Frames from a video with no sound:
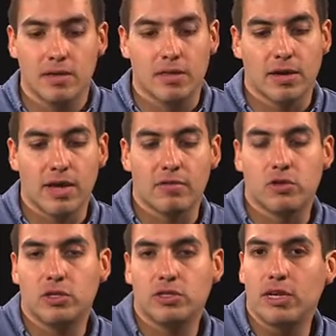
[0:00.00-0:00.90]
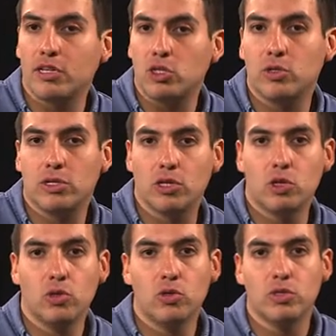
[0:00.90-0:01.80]
the kind of tennis shoes they
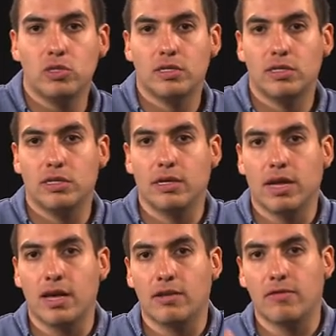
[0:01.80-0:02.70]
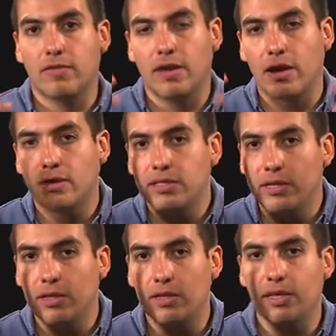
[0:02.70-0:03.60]
use, the kind of
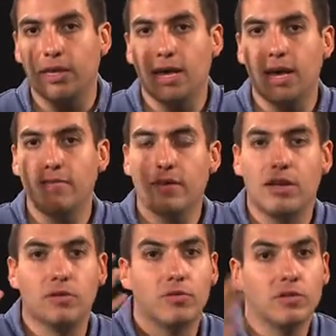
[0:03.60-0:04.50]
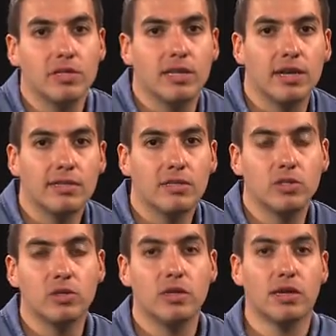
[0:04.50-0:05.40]
hairstyle that they have, the kind of music they listen
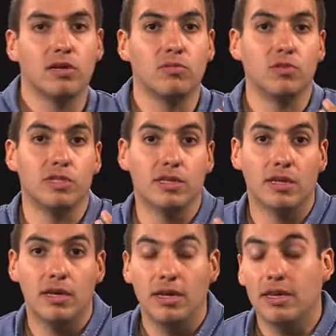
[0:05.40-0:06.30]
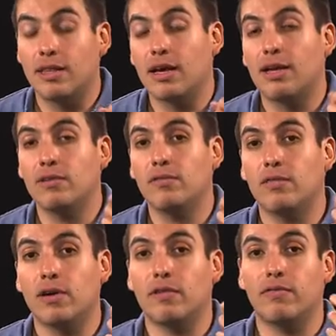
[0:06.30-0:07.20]
to, the kind
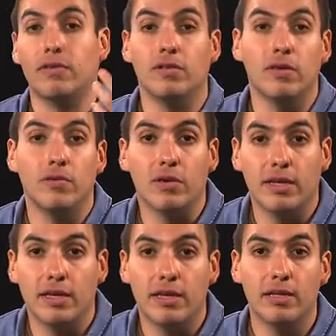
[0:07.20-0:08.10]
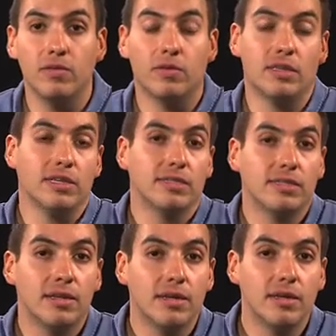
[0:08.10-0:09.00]
of field they work in, what they
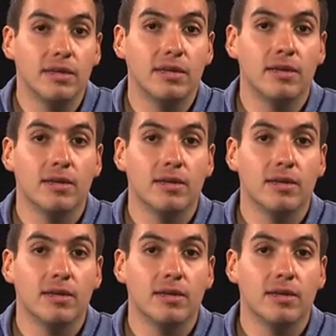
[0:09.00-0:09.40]
study,